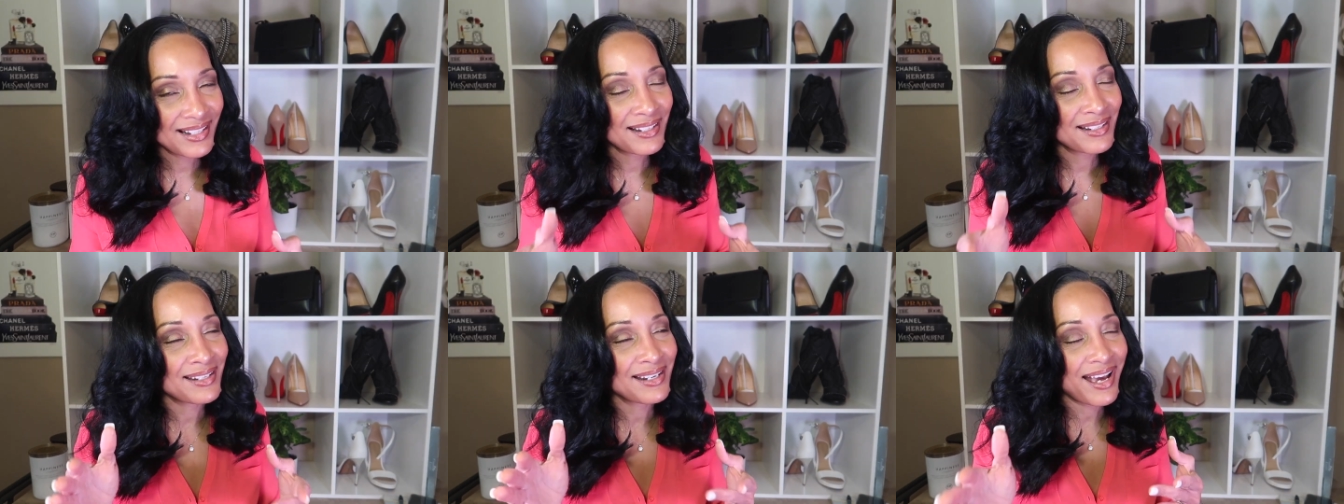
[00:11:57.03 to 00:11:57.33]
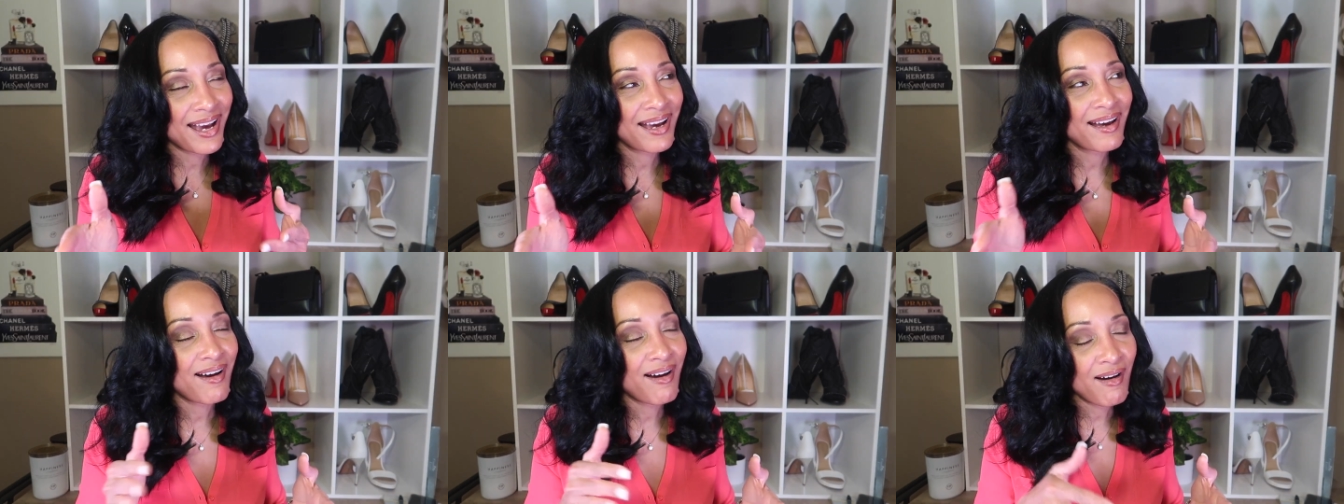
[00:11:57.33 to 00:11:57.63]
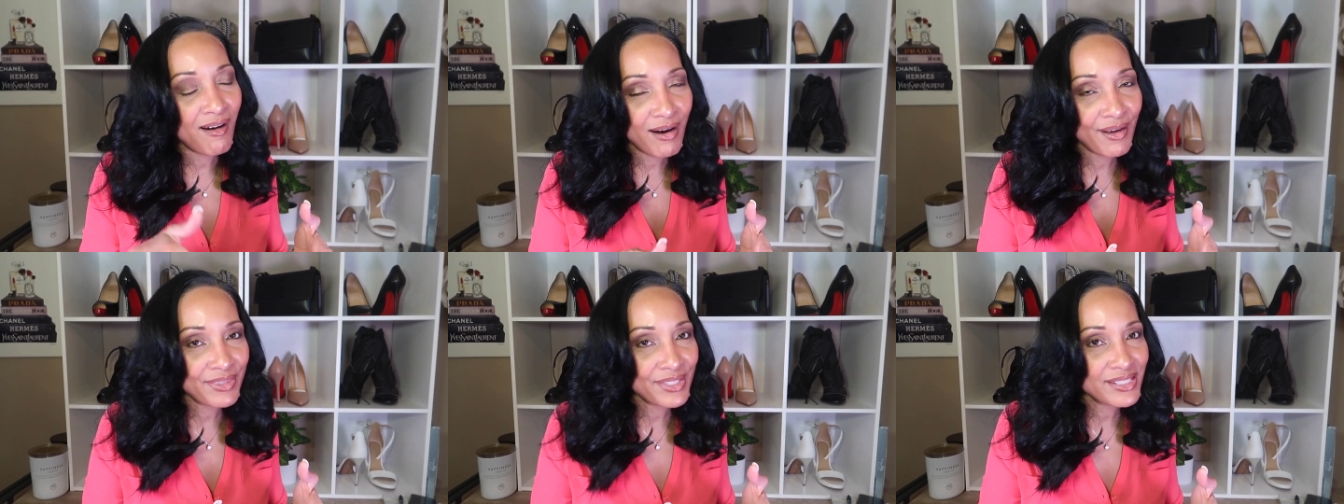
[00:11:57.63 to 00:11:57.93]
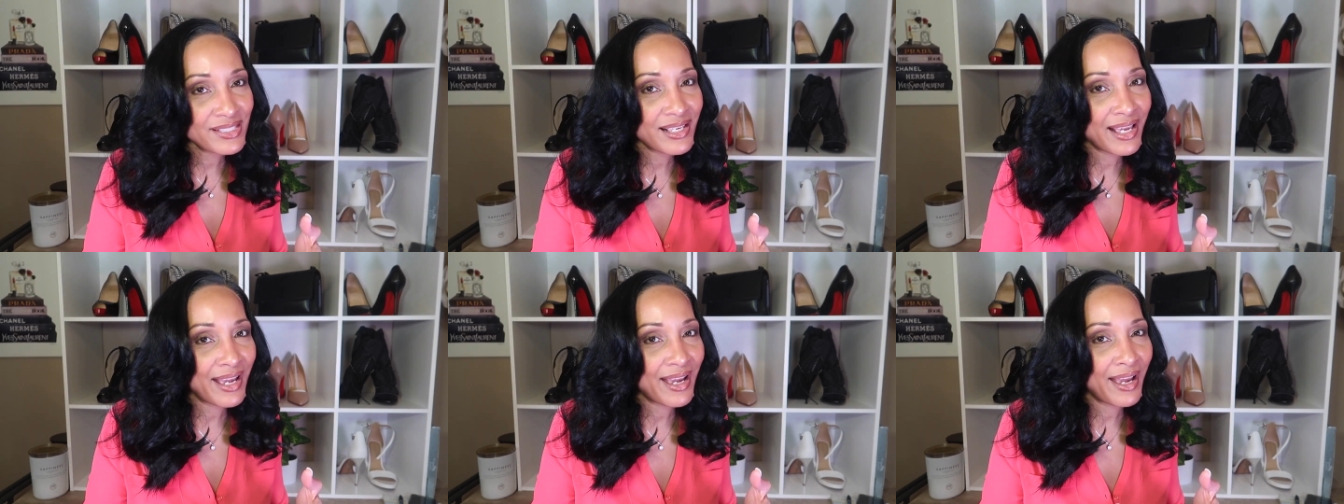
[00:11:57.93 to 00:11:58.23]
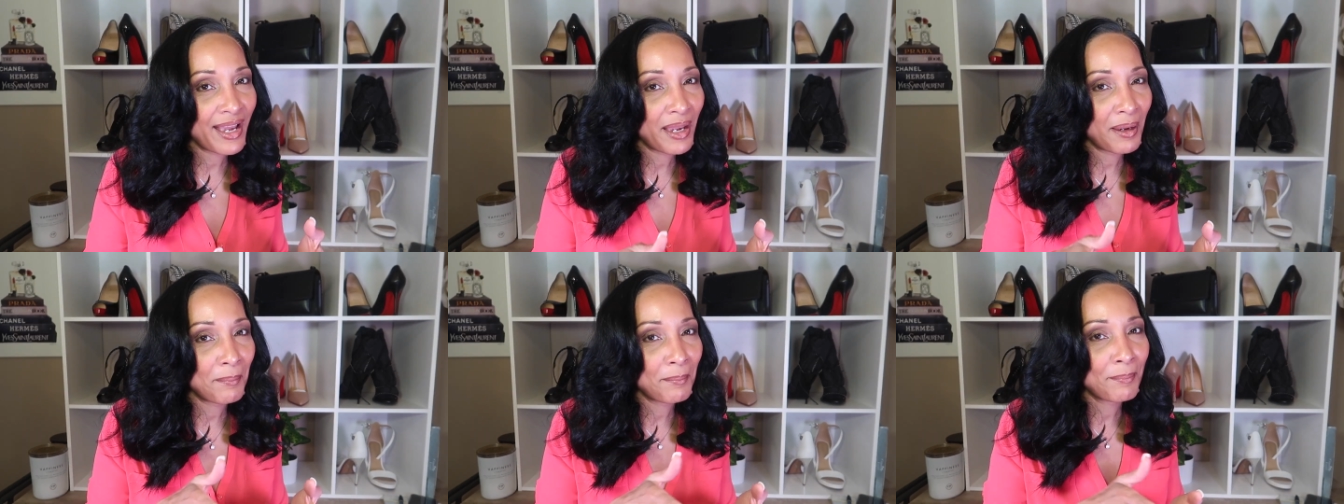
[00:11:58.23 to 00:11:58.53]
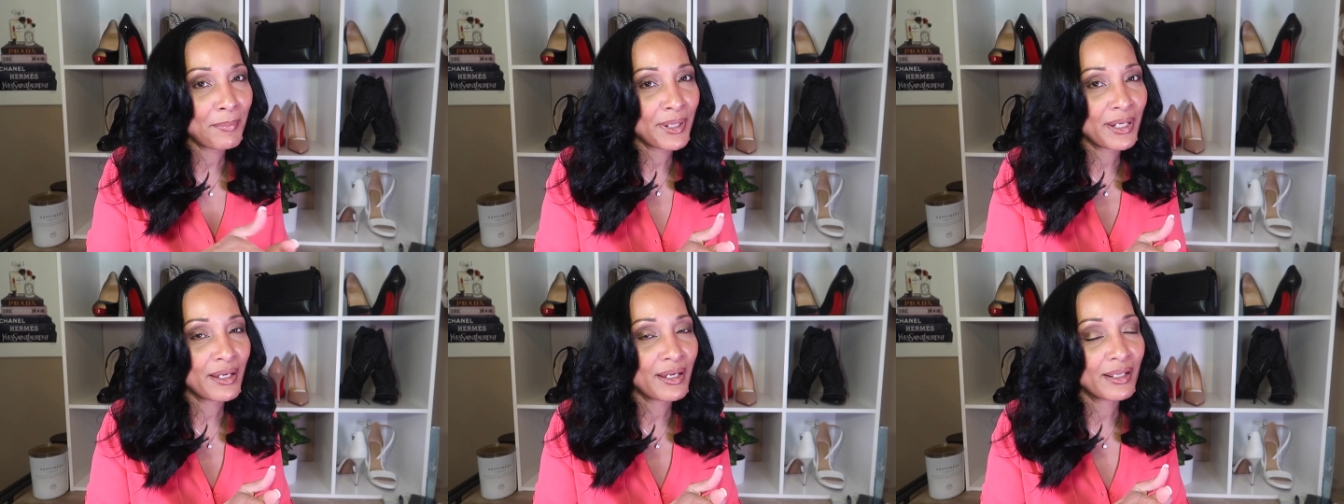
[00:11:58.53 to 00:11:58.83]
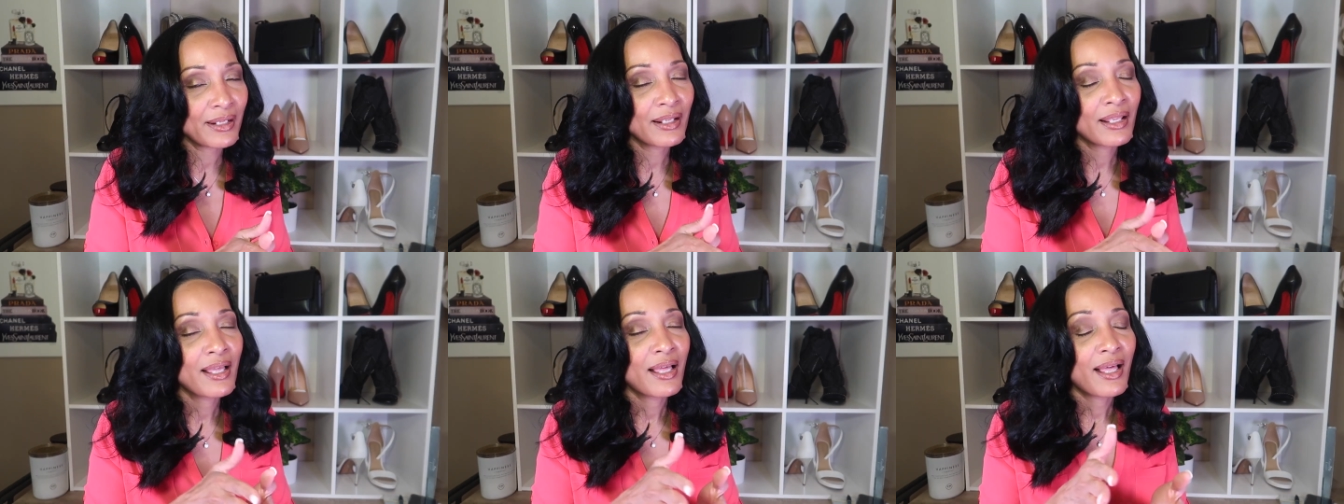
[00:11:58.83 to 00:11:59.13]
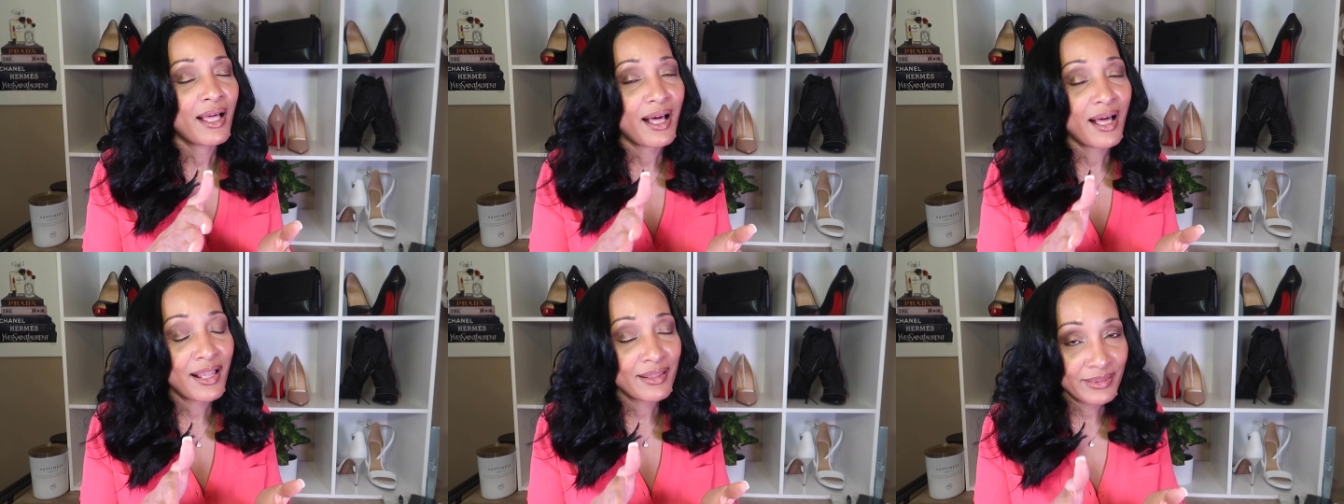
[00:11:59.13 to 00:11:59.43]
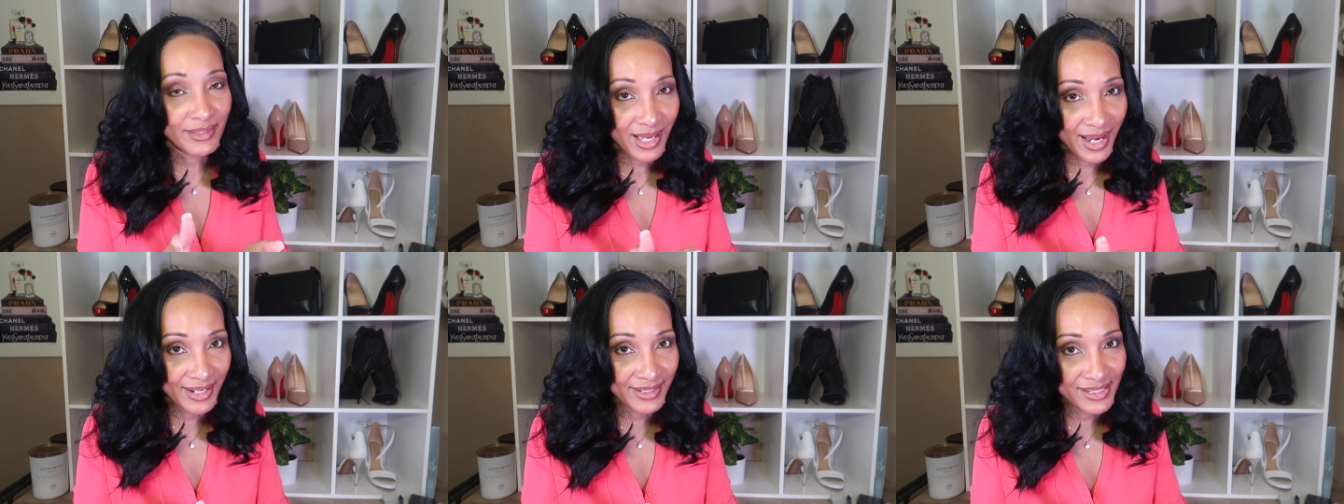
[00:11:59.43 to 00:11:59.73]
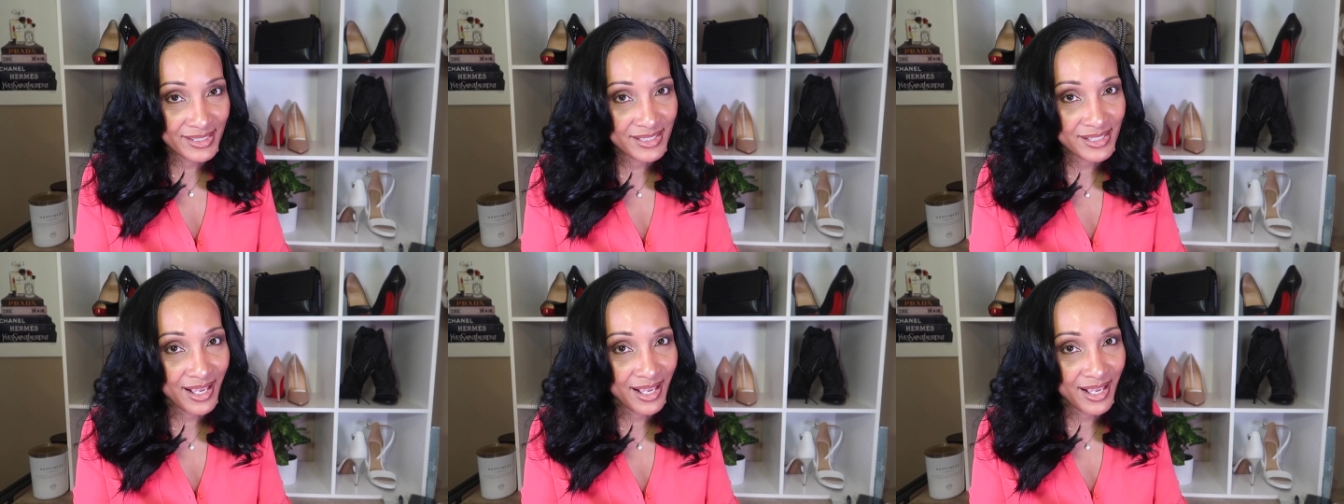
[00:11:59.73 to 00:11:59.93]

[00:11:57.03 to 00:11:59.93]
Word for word: Not all the time, but a lot of